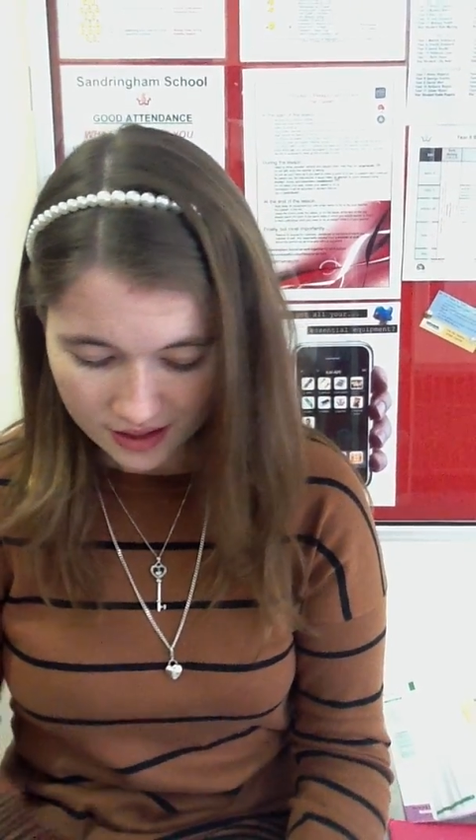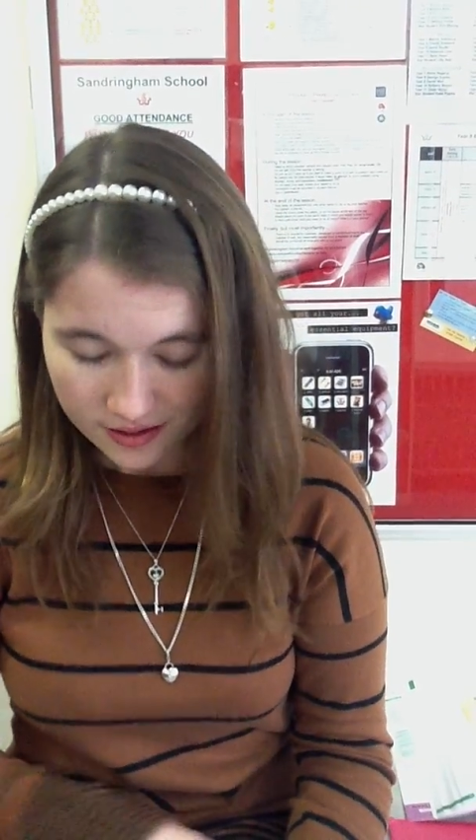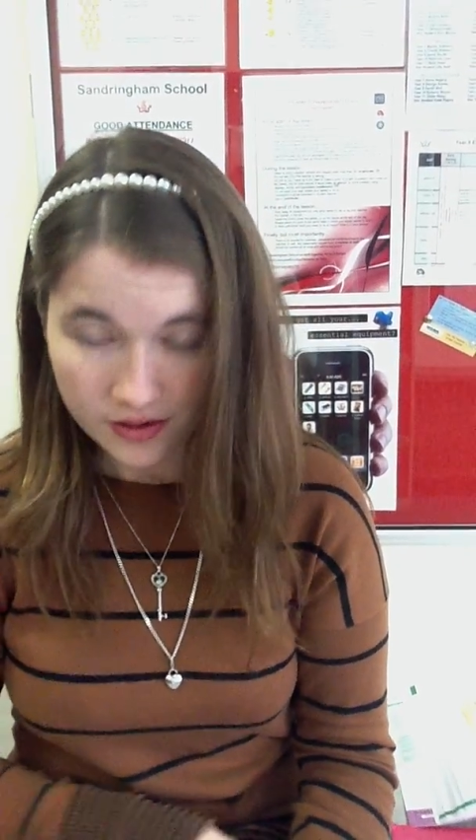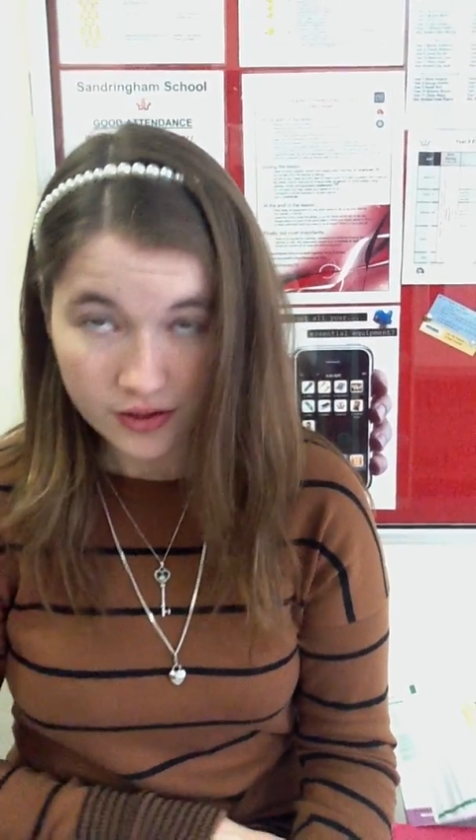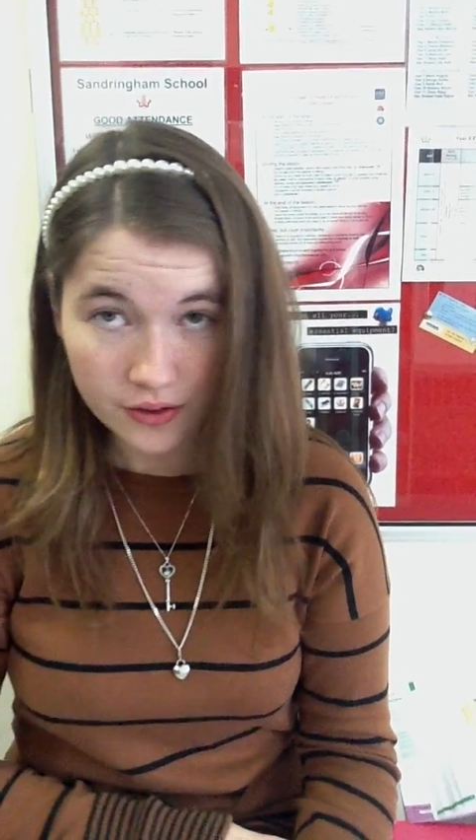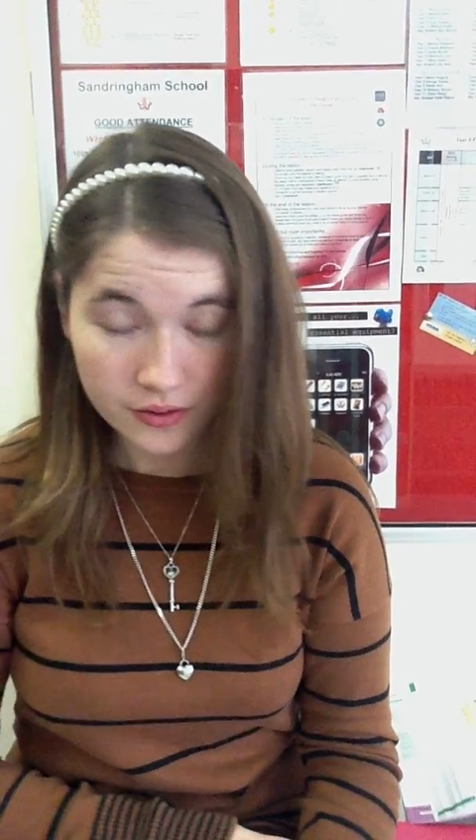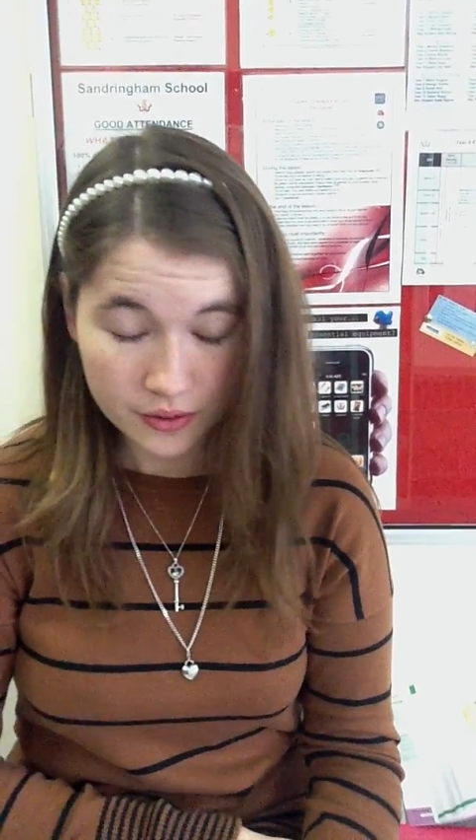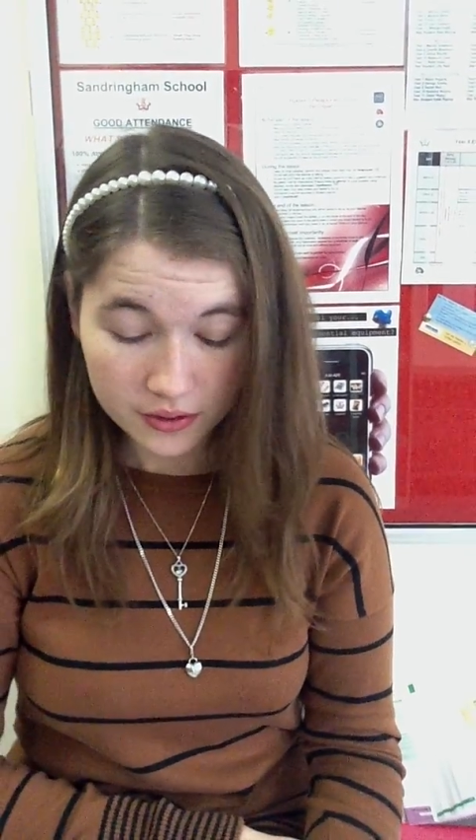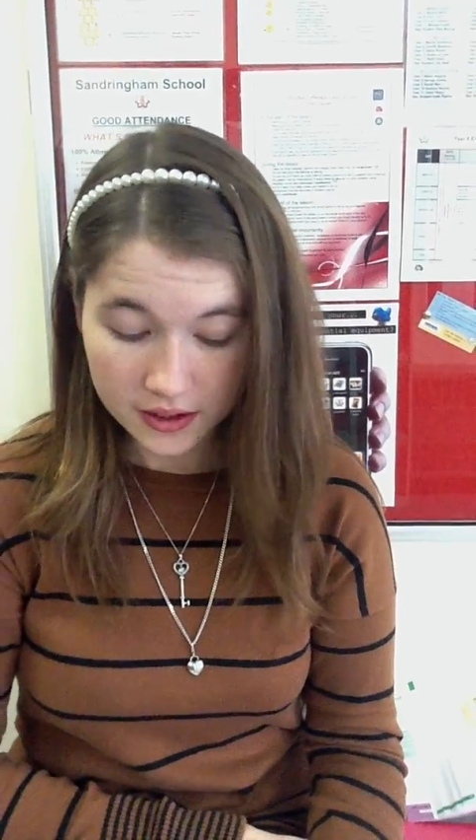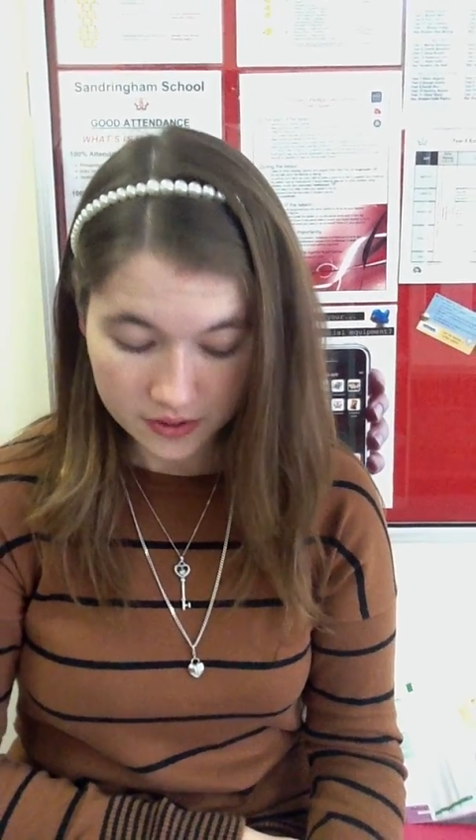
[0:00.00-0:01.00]
there's no
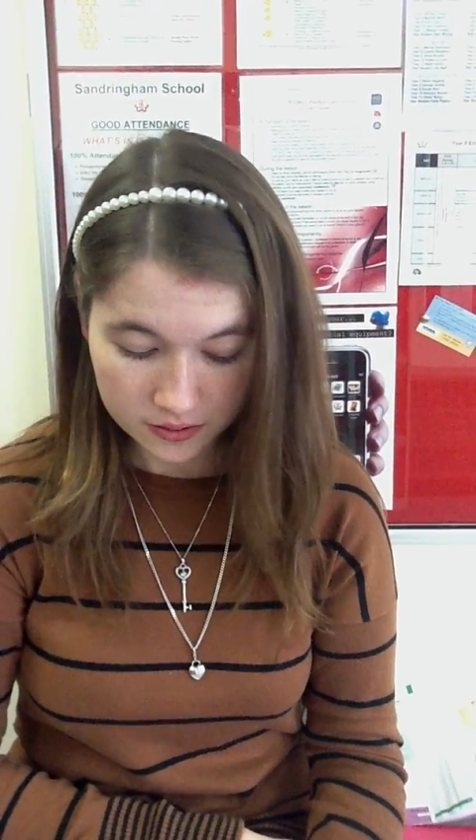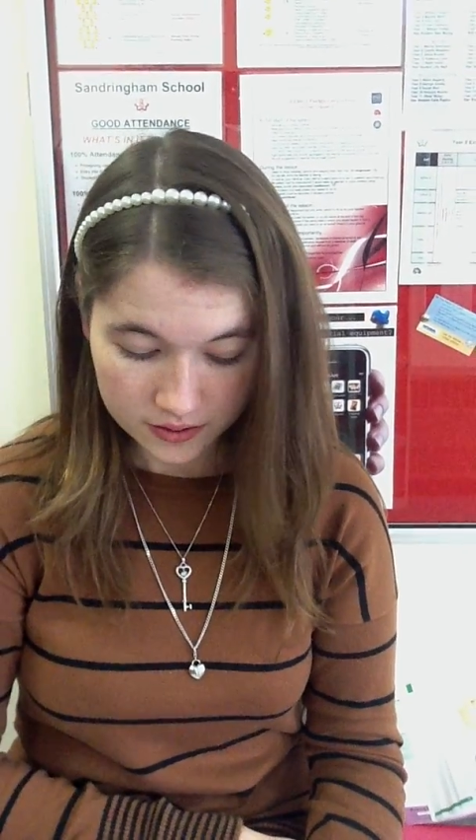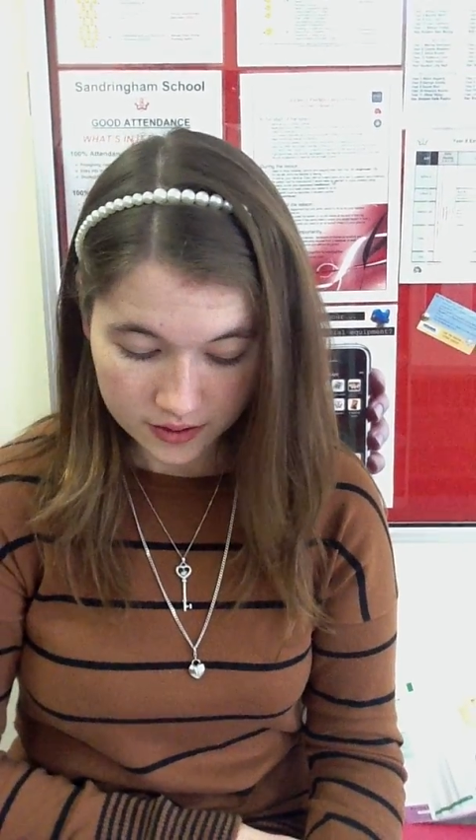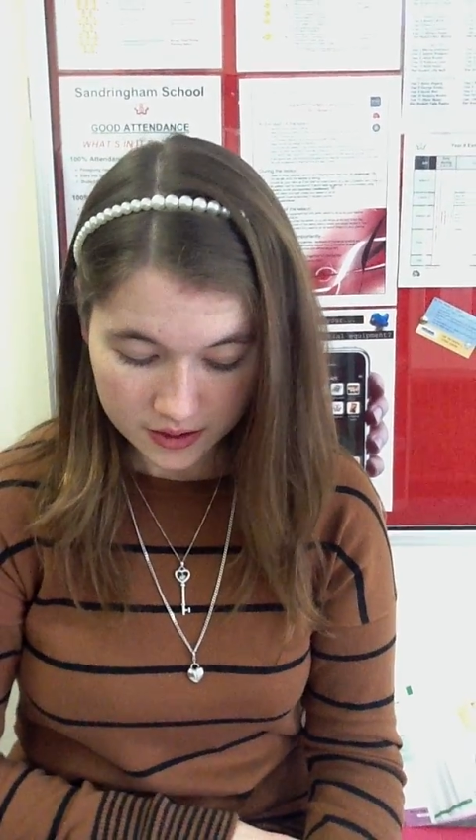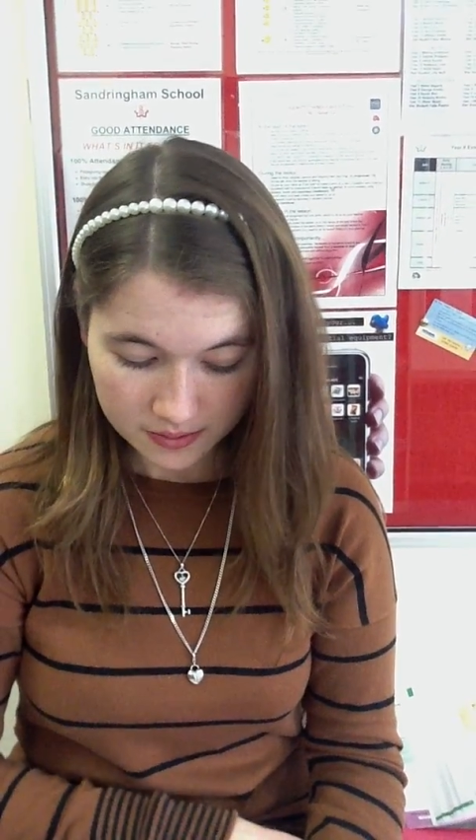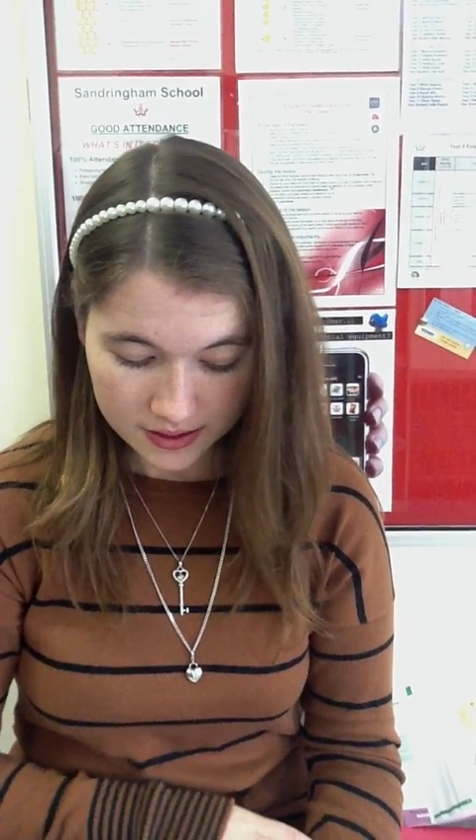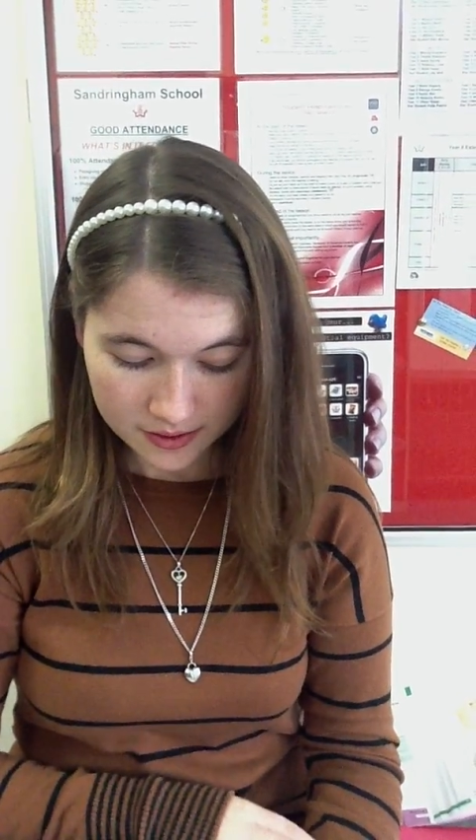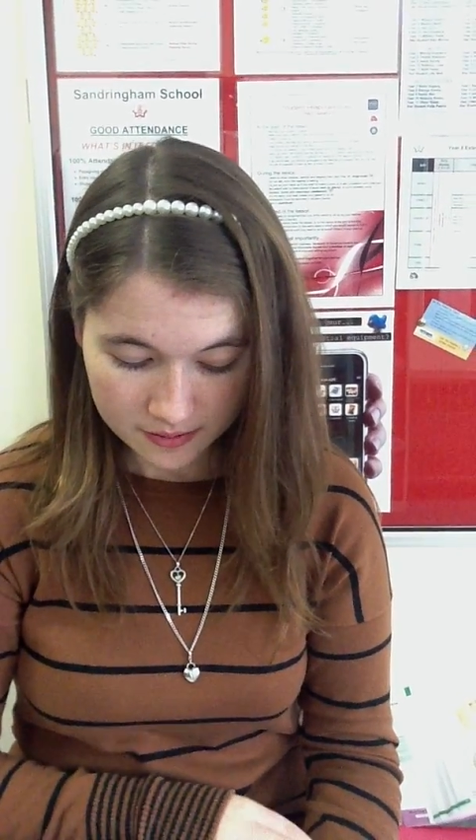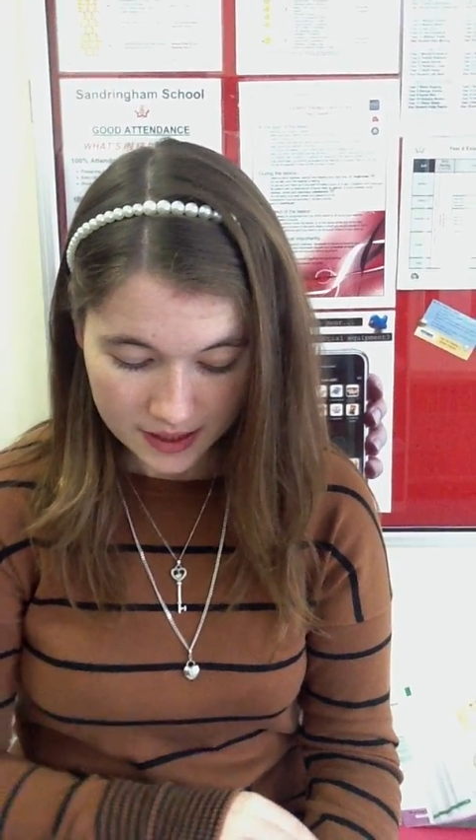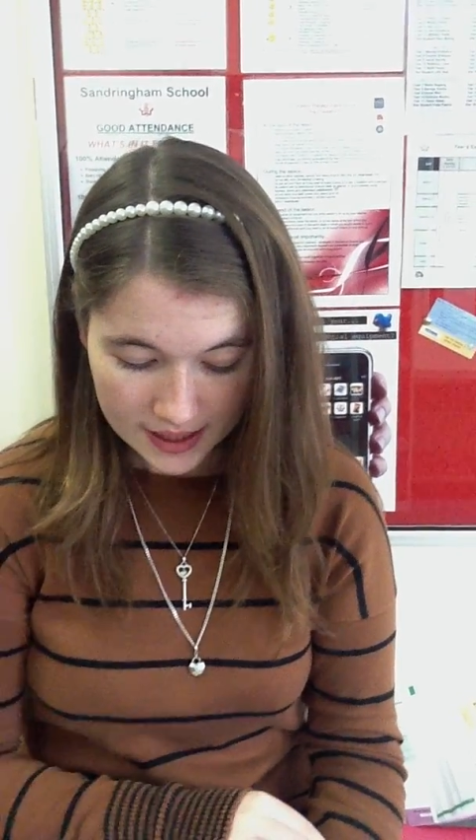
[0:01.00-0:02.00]
nucleus or
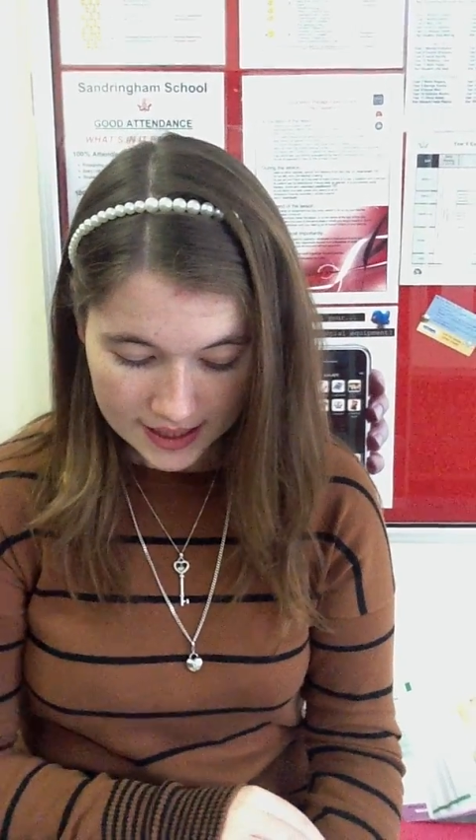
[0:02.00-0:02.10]
cytoplasm,